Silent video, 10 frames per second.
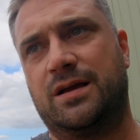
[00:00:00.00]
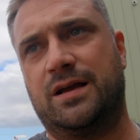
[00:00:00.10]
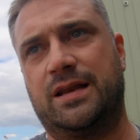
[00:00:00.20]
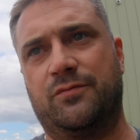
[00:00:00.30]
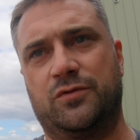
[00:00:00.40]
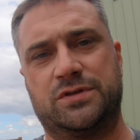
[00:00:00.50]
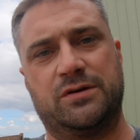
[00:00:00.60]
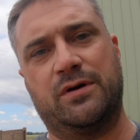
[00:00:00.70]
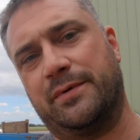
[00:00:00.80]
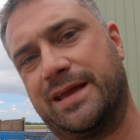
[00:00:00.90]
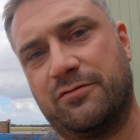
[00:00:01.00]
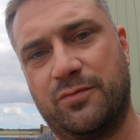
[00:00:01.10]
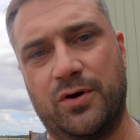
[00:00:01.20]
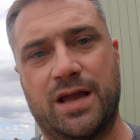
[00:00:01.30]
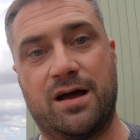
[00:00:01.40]
and then we'll see where we get with
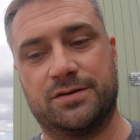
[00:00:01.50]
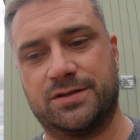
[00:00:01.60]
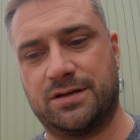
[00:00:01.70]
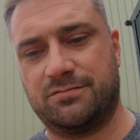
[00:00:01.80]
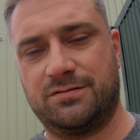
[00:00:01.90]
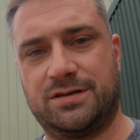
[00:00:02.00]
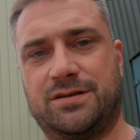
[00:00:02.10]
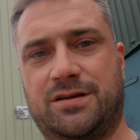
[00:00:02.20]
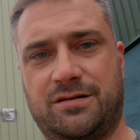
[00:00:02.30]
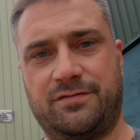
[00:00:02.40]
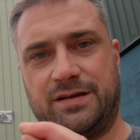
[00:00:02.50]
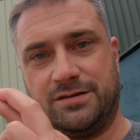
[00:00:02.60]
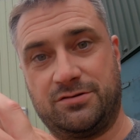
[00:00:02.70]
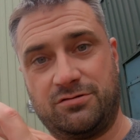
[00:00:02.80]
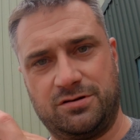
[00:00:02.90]
my car so
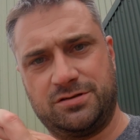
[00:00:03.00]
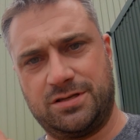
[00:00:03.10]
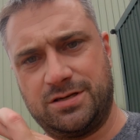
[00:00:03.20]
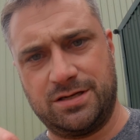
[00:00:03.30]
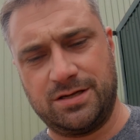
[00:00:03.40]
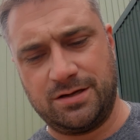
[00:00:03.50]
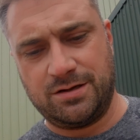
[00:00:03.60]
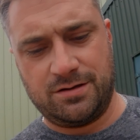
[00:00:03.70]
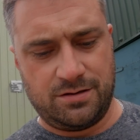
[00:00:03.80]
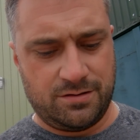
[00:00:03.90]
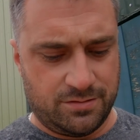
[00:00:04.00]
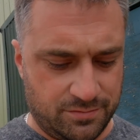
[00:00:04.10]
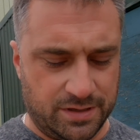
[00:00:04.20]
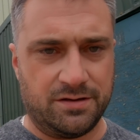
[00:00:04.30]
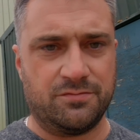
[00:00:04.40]
fingers crossed
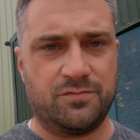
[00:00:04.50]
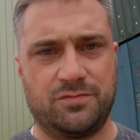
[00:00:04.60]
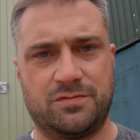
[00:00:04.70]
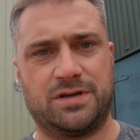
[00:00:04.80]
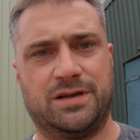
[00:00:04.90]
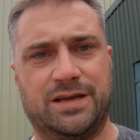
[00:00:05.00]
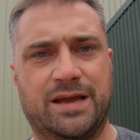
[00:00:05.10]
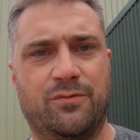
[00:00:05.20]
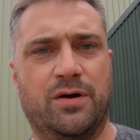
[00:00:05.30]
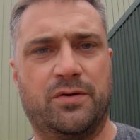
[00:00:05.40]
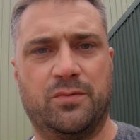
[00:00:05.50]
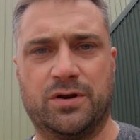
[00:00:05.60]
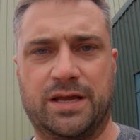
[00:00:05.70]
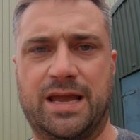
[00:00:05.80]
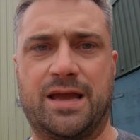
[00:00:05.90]
we can get where we
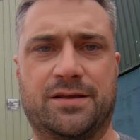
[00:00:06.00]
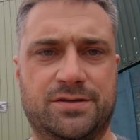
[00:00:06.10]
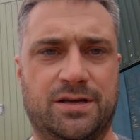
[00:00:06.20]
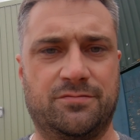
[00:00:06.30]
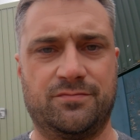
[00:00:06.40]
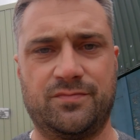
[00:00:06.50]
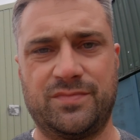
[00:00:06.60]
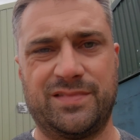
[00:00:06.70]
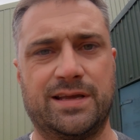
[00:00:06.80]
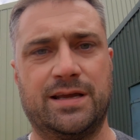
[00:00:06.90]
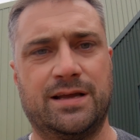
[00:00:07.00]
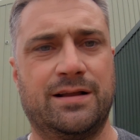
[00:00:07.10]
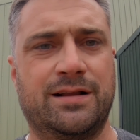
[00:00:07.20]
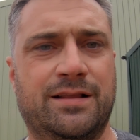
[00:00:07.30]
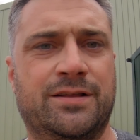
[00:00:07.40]
want to get so
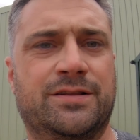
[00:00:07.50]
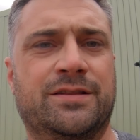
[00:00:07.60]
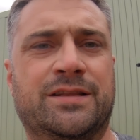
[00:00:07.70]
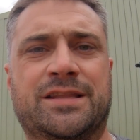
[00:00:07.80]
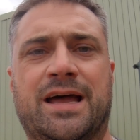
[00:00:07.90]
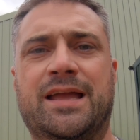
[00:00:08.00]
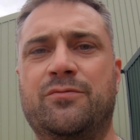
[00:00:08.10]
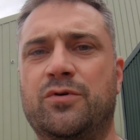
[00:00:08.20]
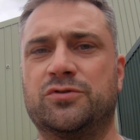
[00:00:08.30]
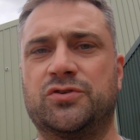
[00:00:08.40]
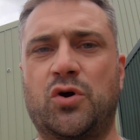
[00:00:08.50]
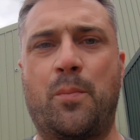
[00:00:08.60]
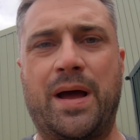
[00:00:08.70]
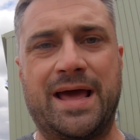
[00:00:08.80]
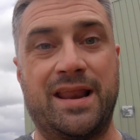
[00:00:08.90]
the day will sort
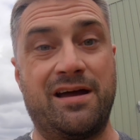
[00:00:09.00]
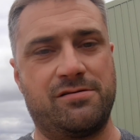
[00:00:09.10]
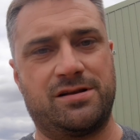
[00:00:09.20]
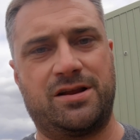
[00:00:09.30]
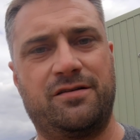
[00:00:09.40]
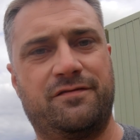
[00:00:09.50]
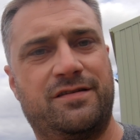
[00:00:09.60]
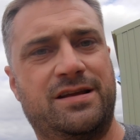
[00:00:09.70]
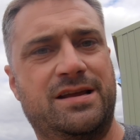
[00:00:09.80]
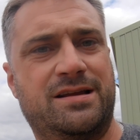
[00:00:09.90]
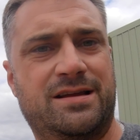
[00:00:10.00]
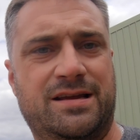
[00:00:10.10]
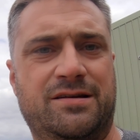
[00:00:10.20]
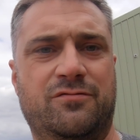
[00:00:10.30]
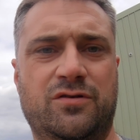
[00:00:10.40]
of pan out and hopefully
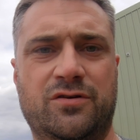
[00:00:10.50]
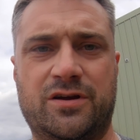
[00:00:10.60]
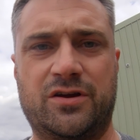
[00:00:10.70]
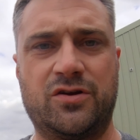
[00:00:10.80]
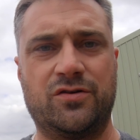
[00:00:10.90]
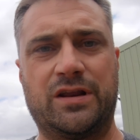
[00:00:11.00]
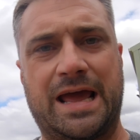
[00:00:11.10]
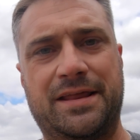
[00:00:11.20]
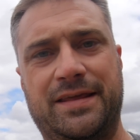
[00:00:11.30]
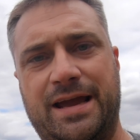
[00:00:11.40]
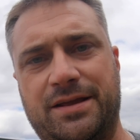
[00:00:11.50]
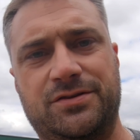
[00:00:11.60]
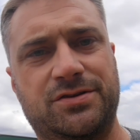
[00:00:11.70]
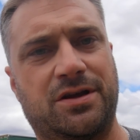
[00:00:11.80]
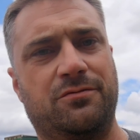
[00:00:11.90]
it will look good at the end
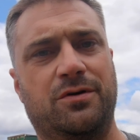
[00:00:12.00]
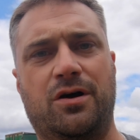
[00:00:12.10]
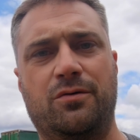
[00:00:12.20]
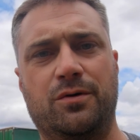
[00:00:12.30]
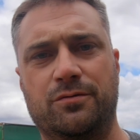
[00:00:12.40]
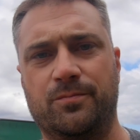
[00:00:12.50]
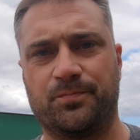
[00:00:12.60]
so I will